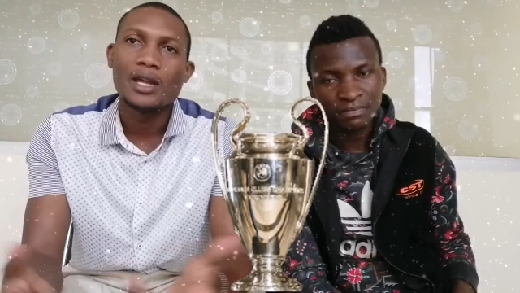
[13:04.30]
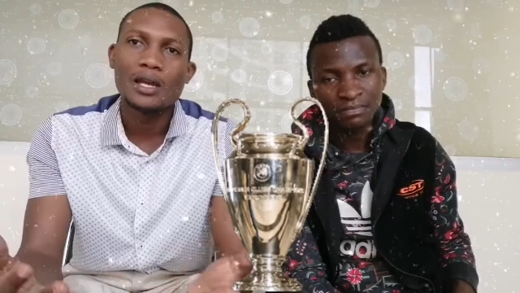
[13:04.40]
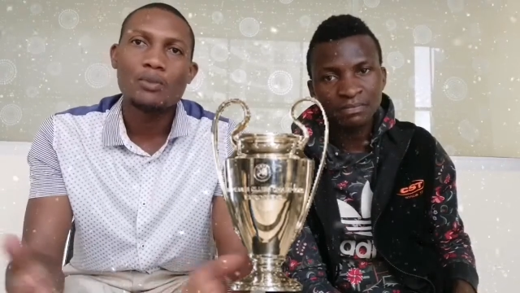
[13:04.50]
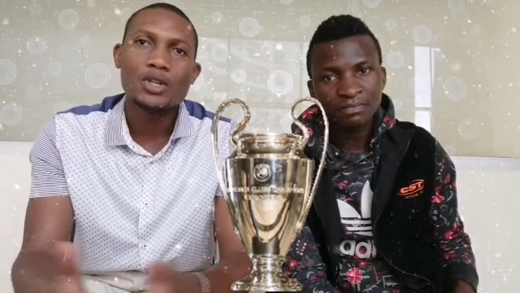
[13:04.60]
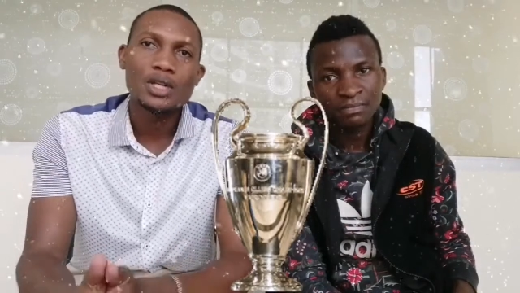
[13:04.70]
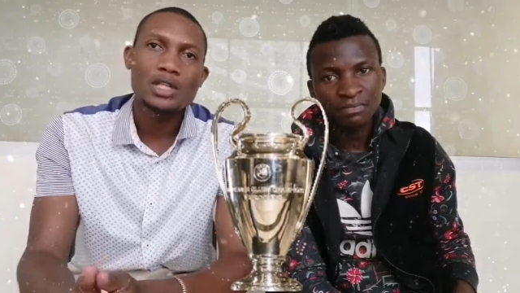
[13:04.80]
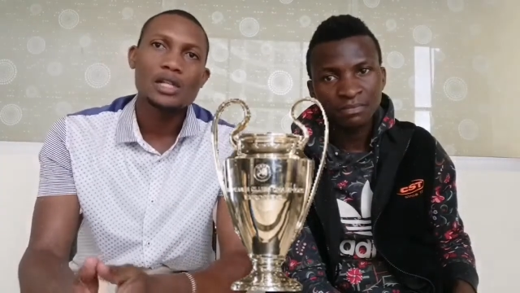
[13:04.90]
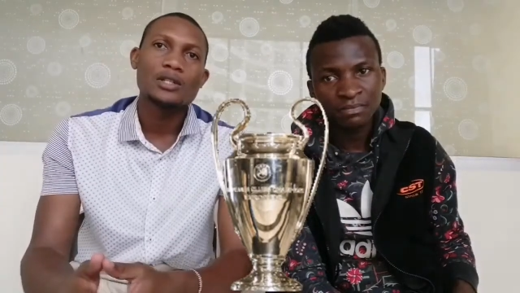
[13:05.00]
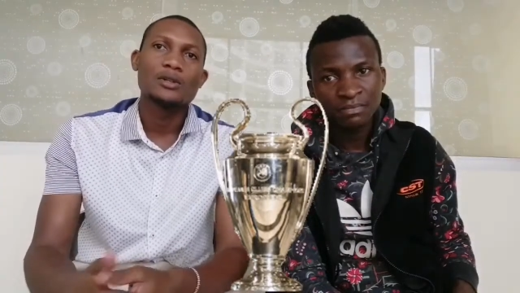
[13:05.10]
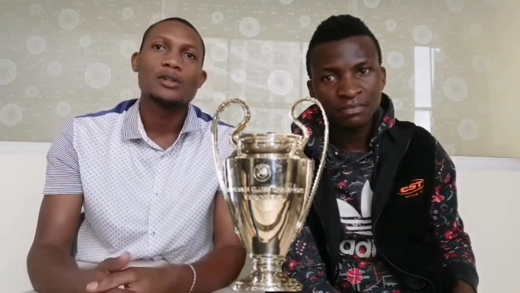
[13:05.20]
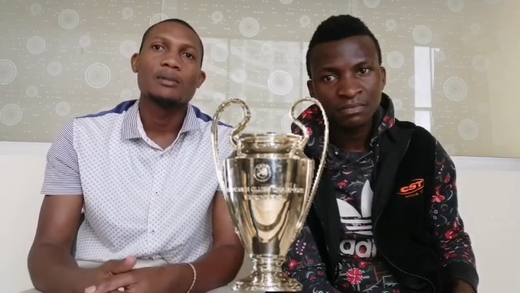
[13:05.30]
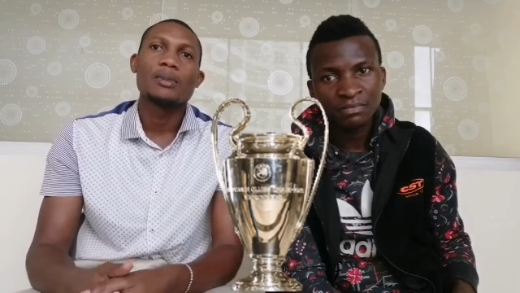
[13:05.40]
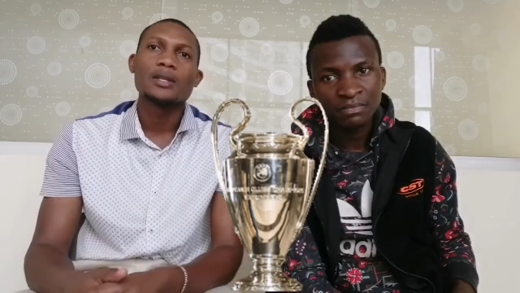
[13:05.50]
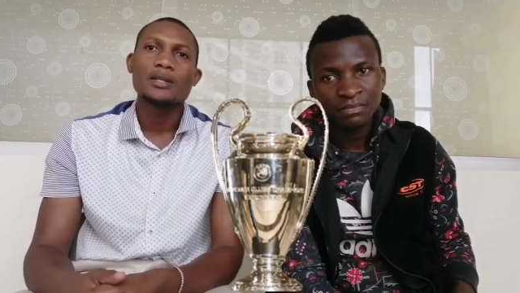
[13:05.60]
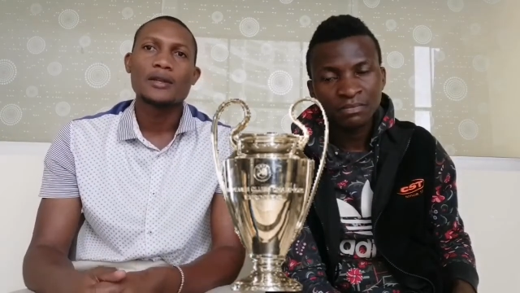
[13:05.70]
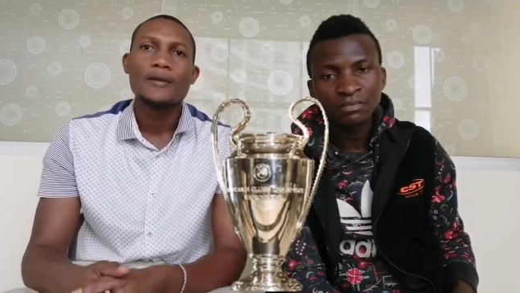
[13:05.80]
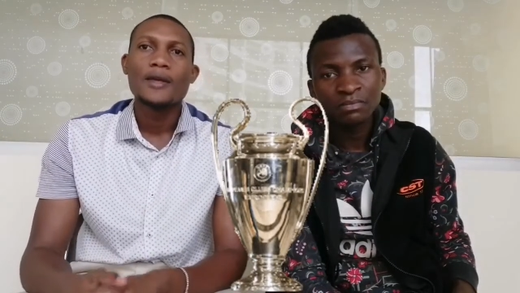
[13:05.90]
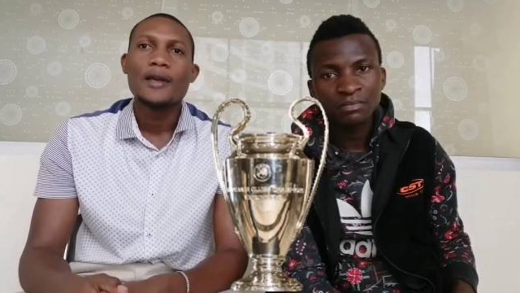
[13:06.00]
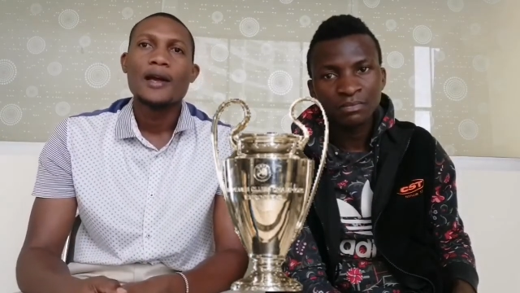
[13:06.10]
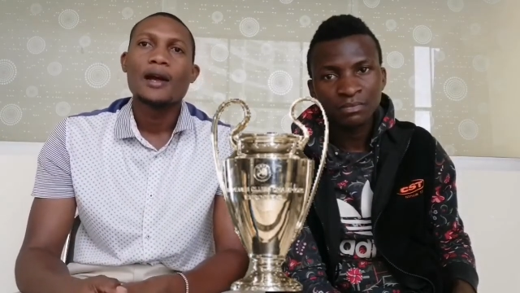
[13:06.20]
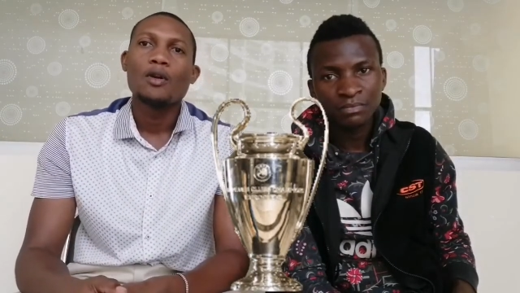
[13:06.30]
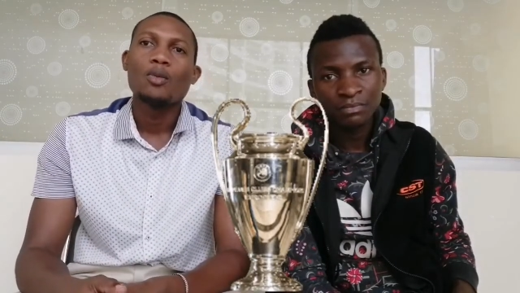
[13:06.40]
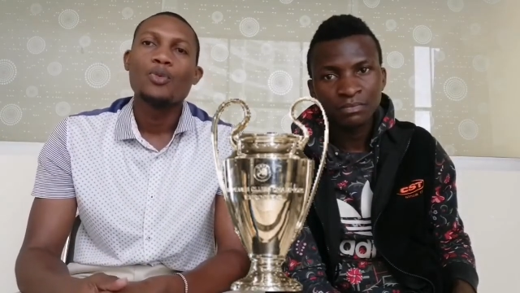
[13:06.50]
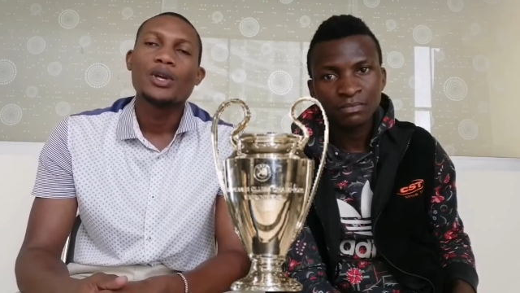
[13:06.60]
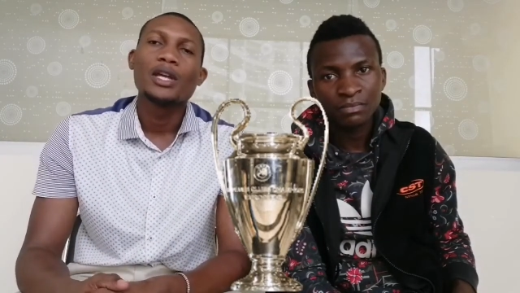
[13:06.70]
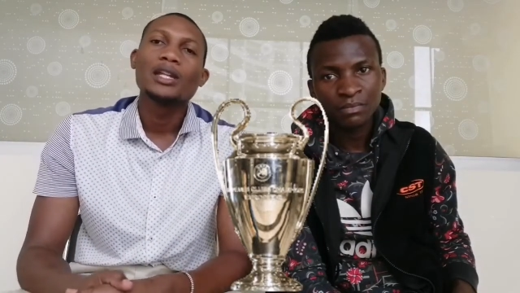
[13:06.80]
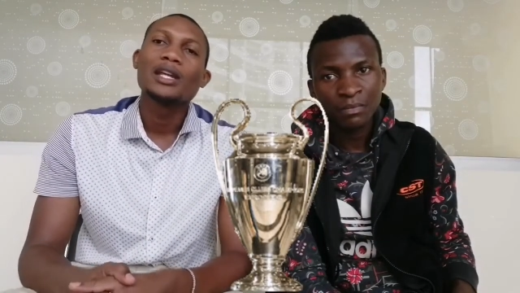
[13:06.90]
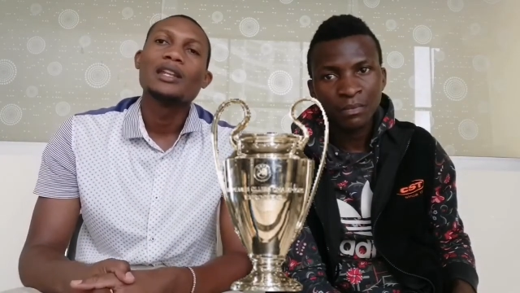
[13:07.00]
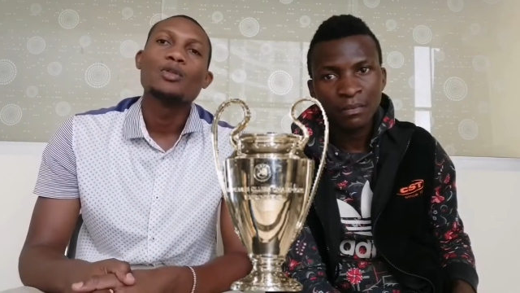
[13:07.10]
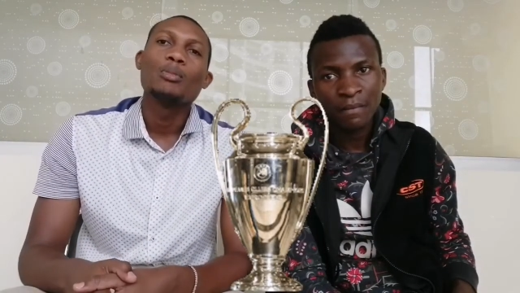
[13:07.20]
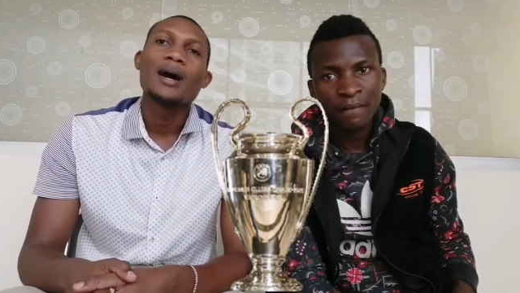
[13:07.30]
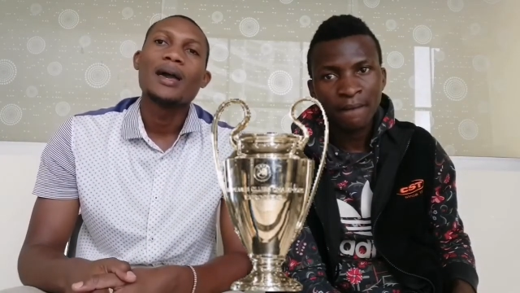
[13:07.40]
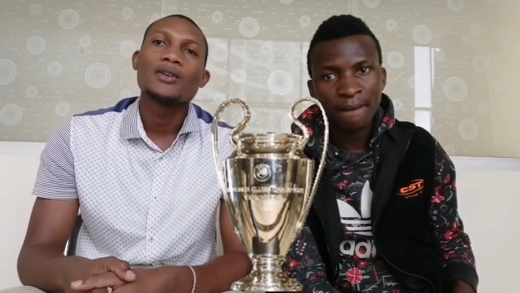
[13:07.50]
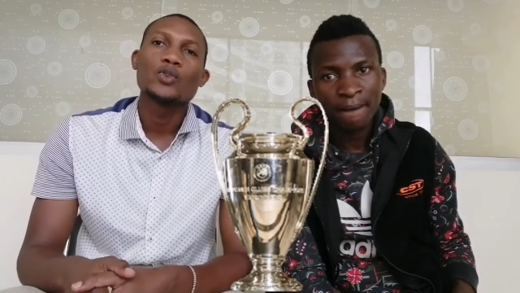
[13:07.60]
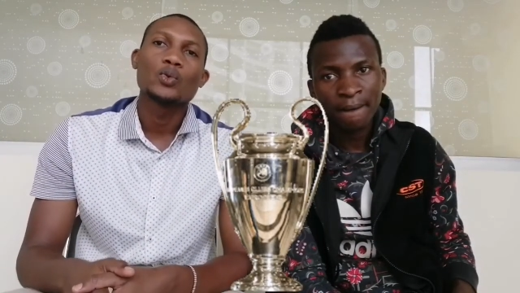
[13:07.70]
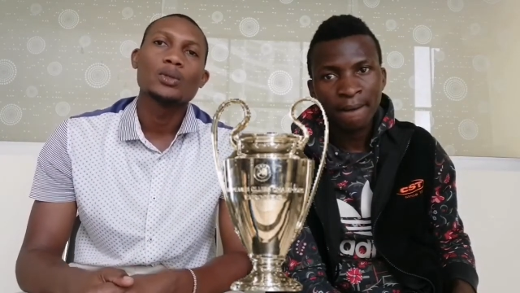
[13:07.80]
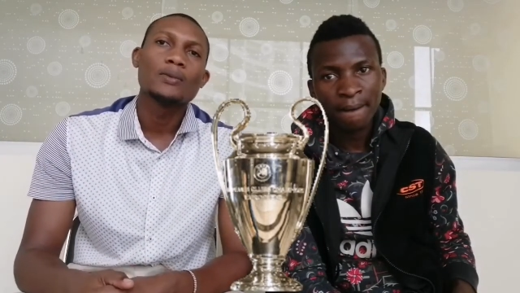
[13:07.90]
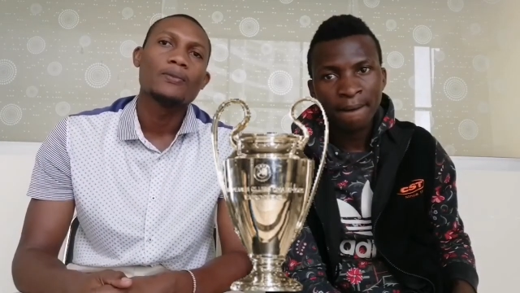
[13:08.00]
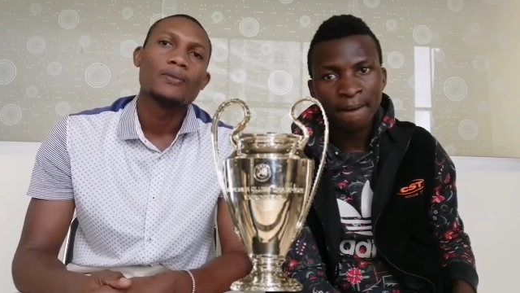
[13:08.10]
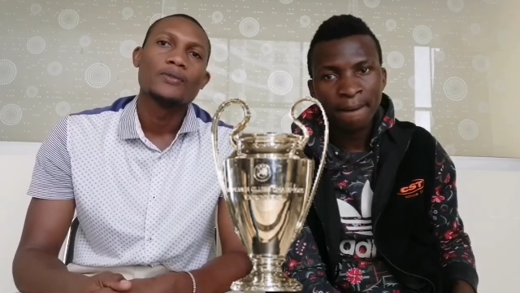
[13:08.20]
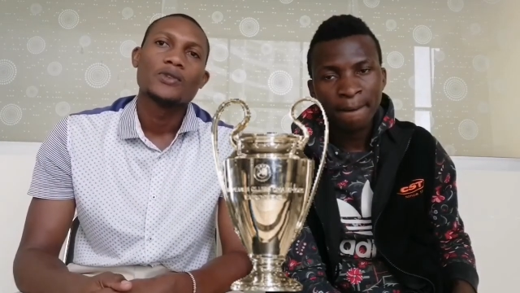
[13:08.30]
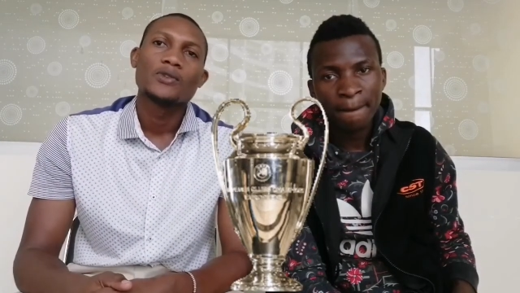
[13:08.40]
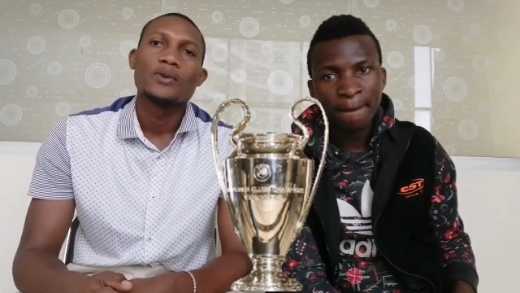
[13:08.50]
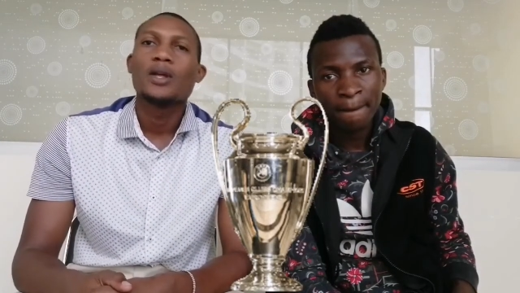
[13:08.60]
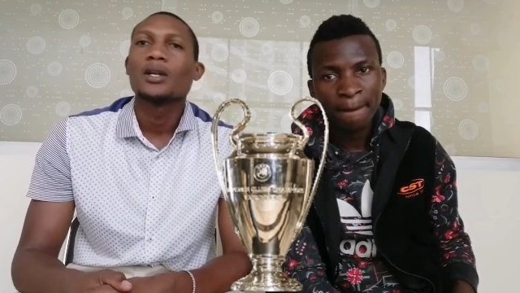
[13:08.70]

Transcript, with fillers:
Speaker 1: And I'm wishing Chelsea all the best. I hope we get a new buyer soon so